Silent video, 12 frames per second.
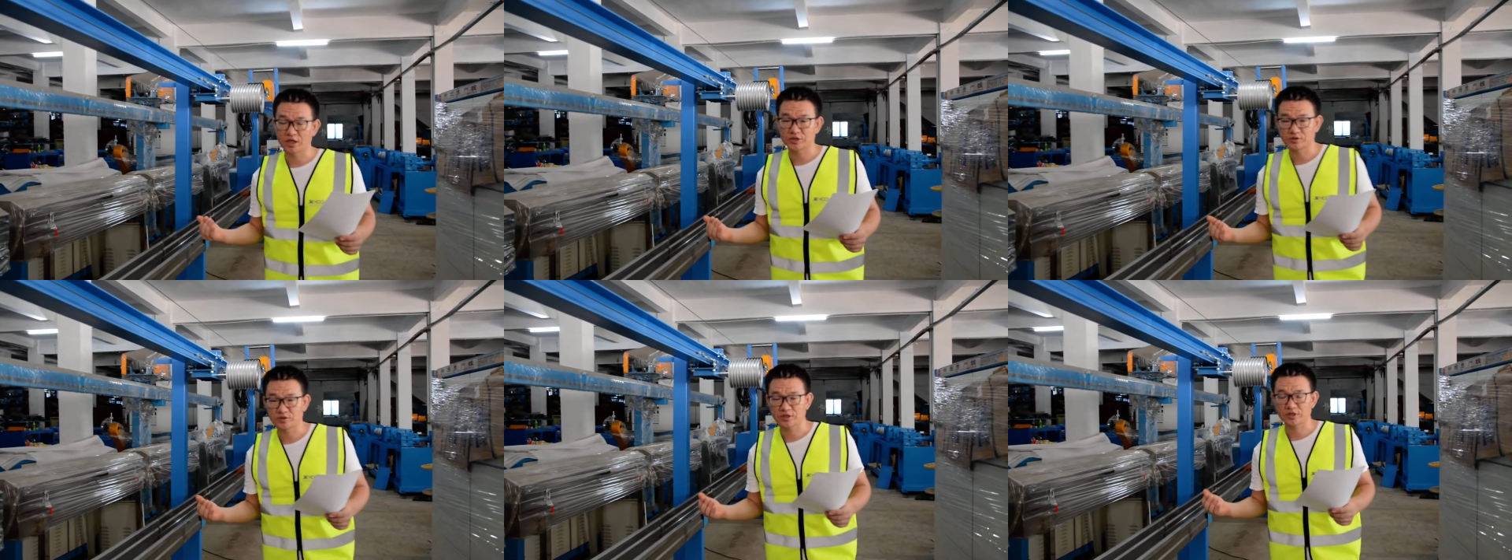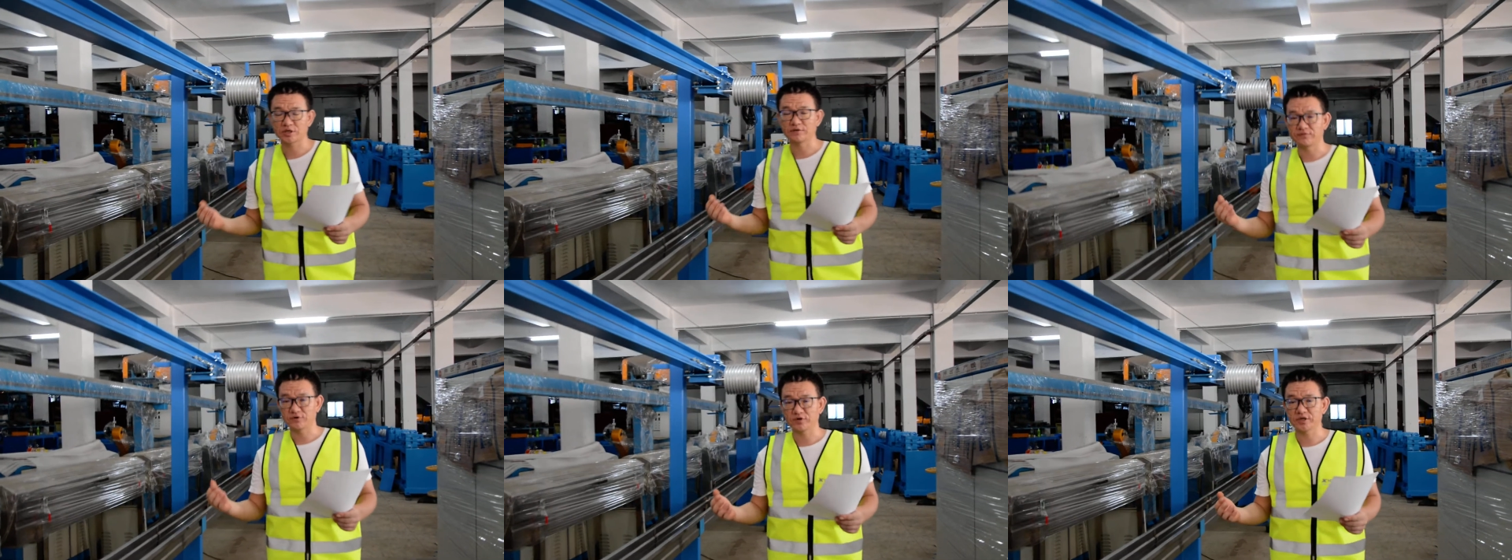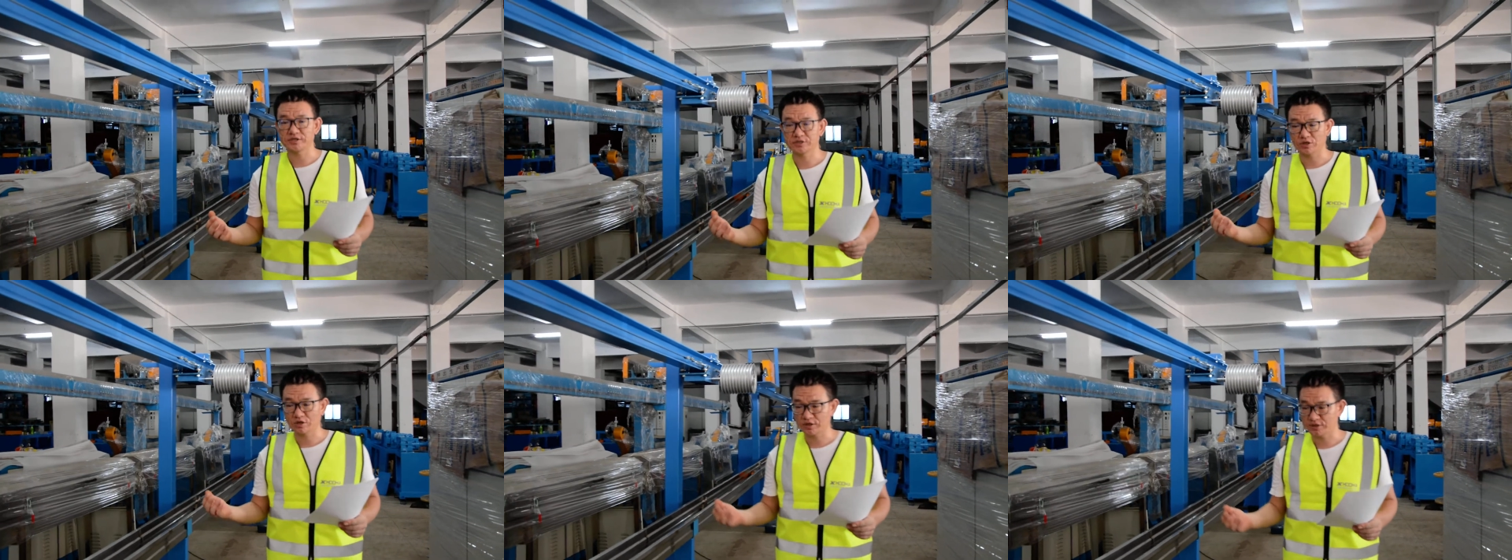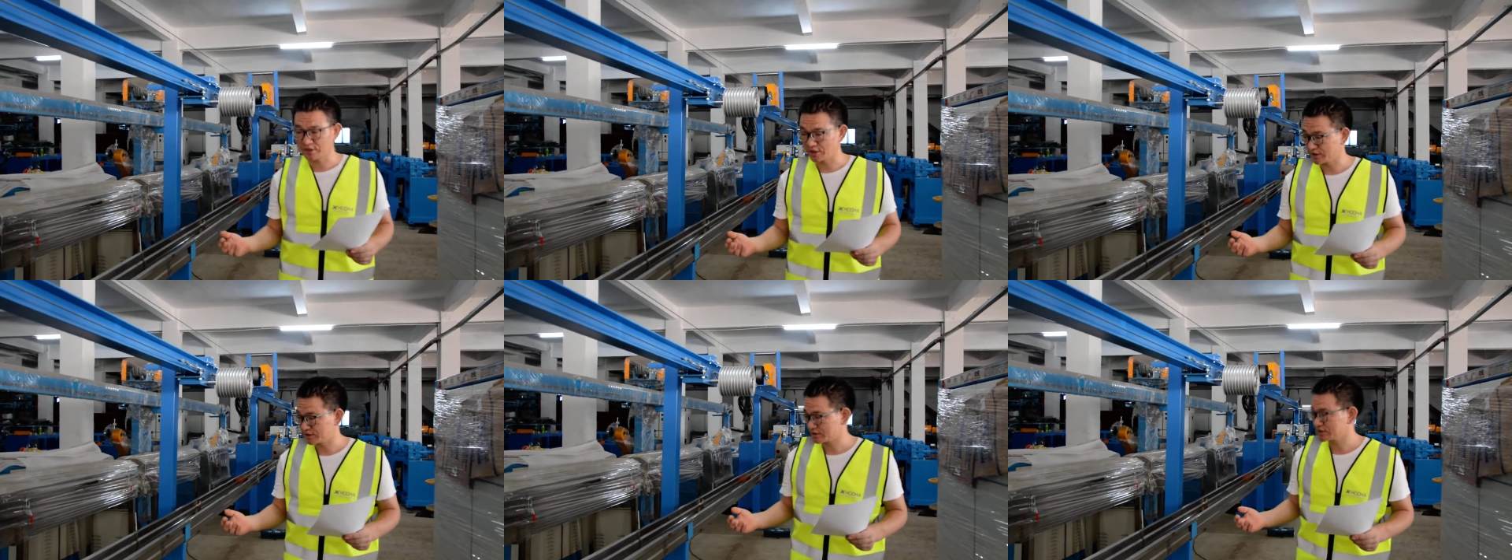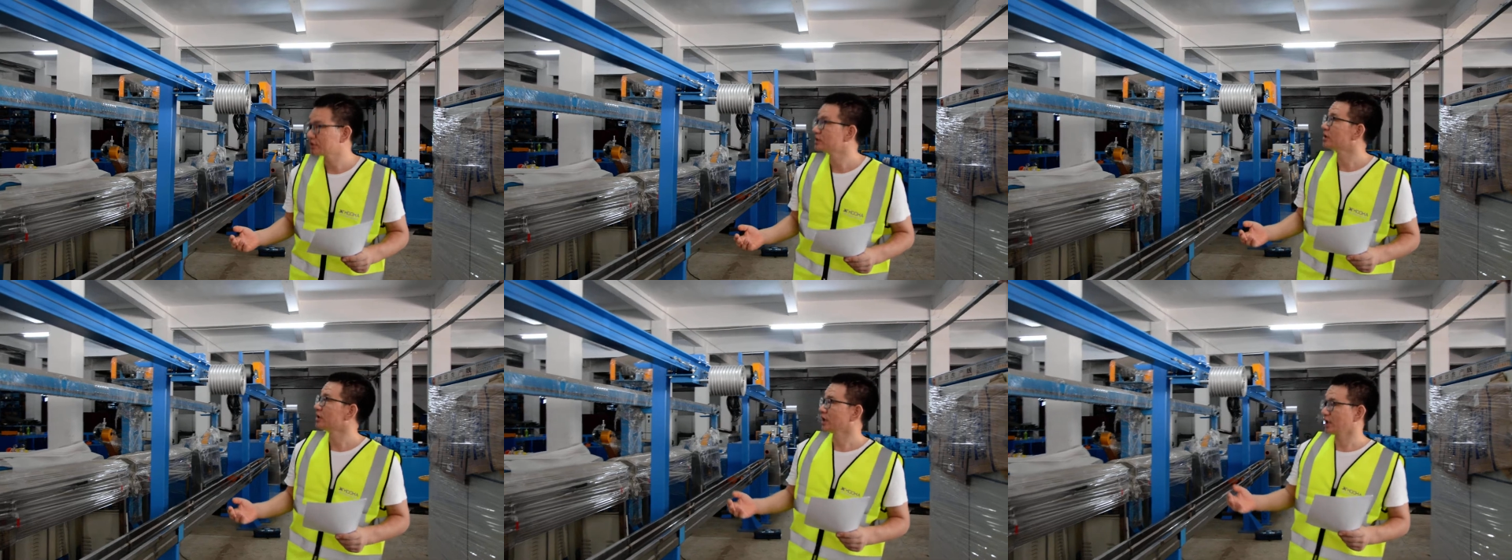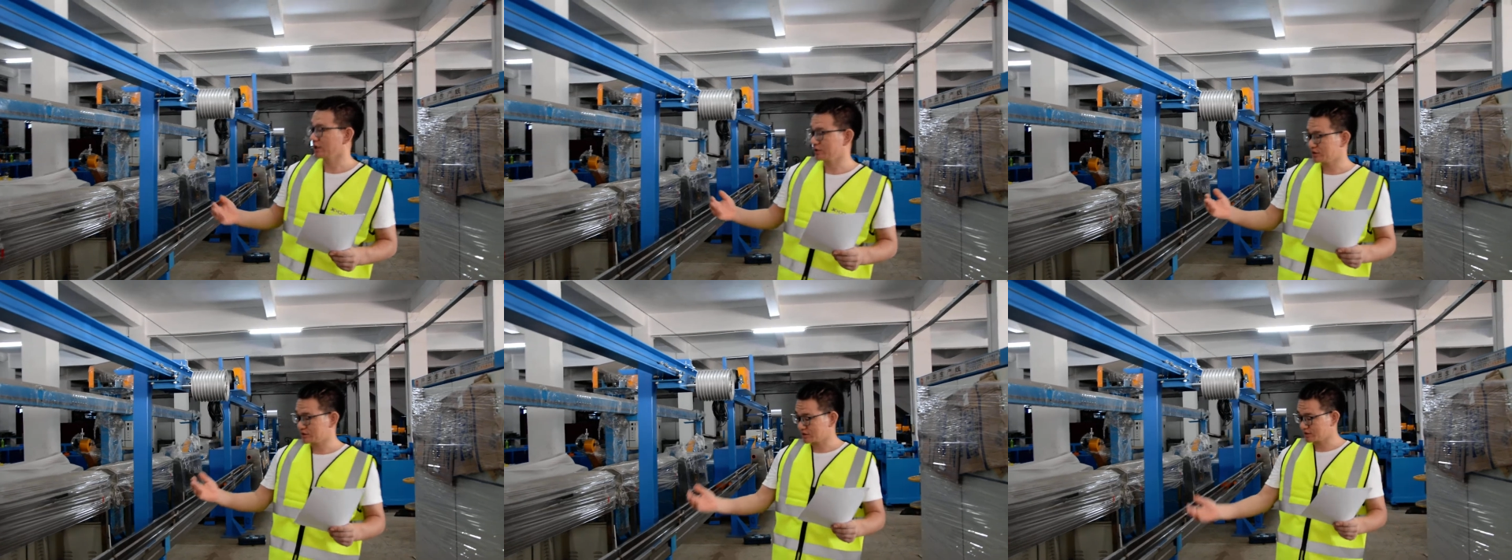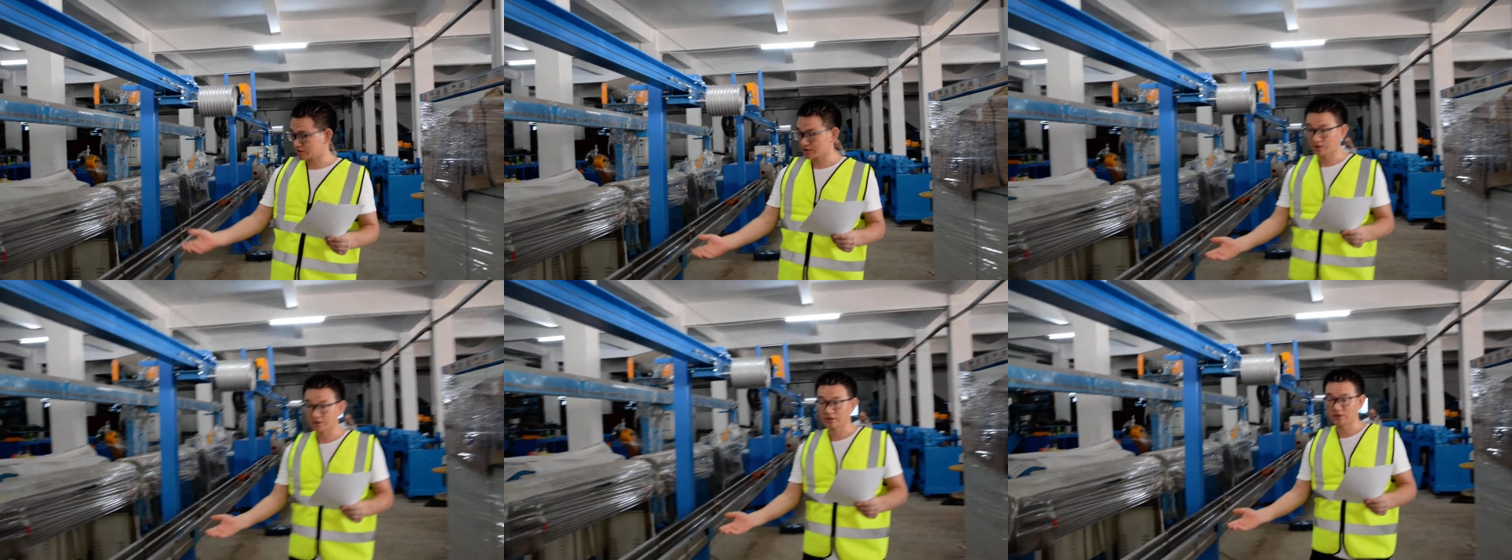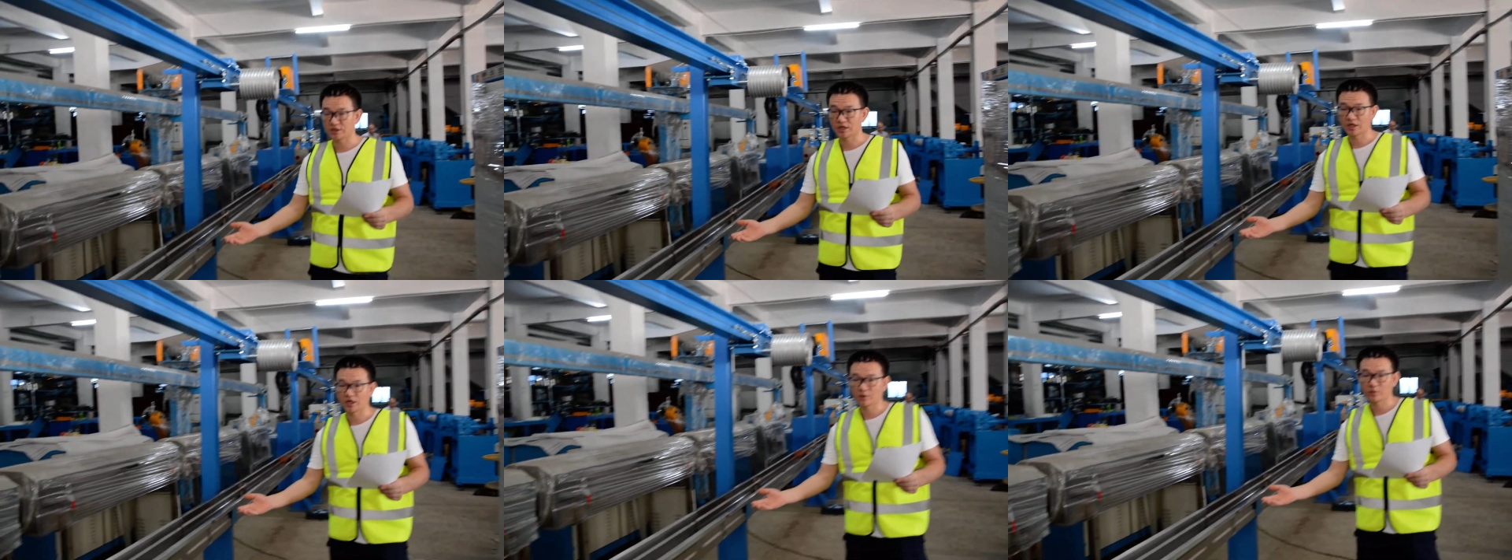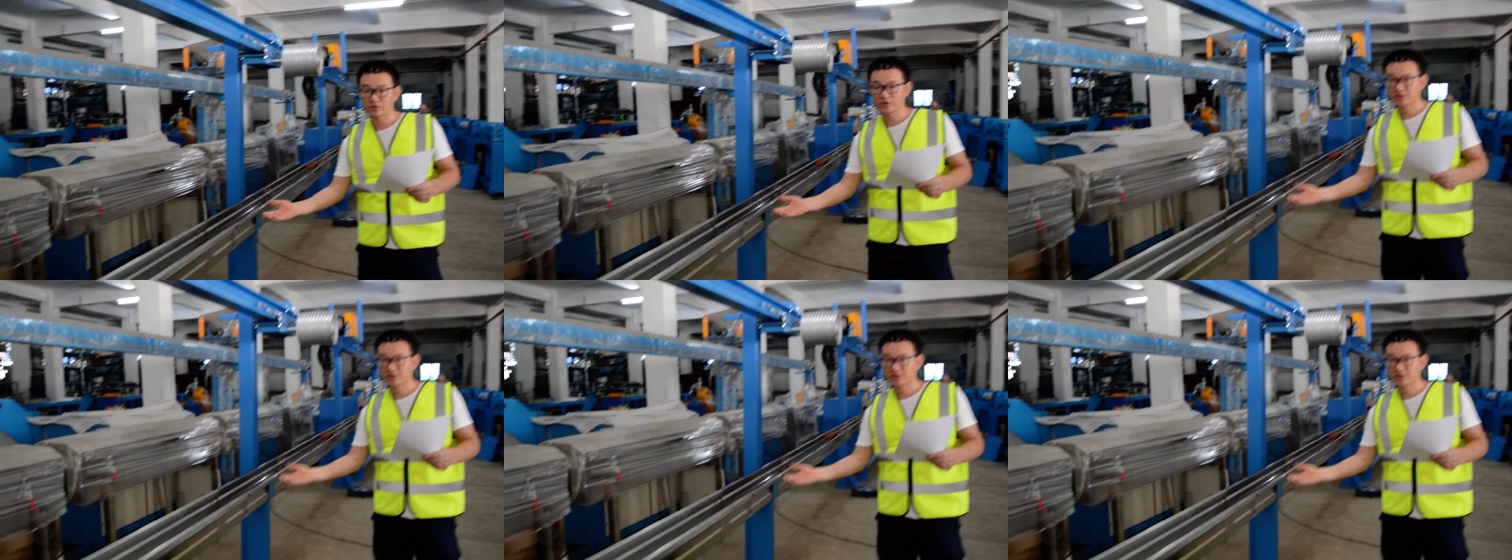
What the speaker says: to confirm its qualities. And this is the water